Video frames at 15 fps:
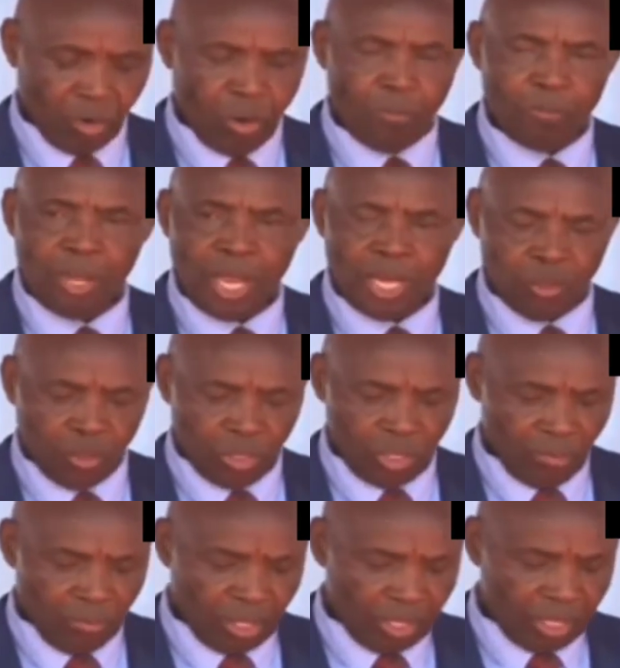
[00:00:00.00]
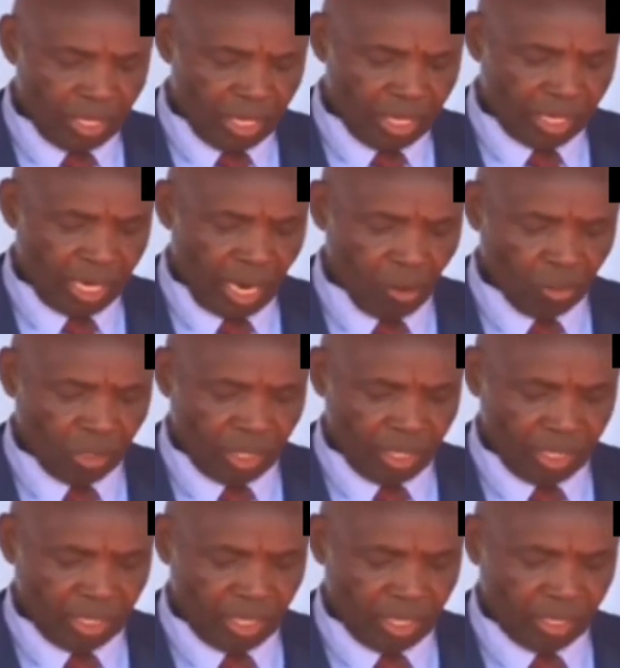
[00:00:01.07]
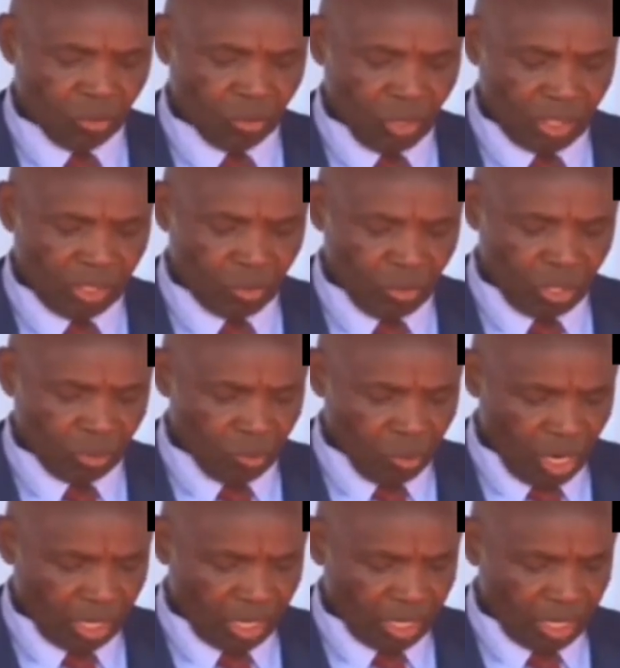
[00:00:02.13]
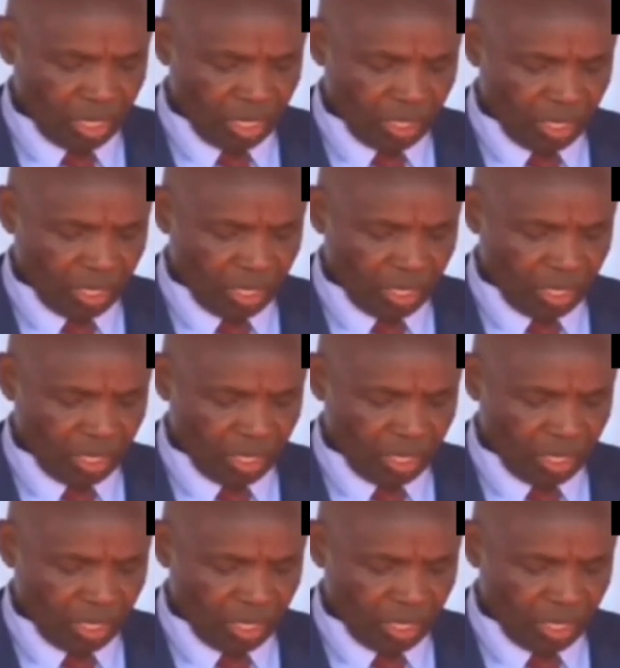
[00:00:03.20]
compared to 17 counties in 2021.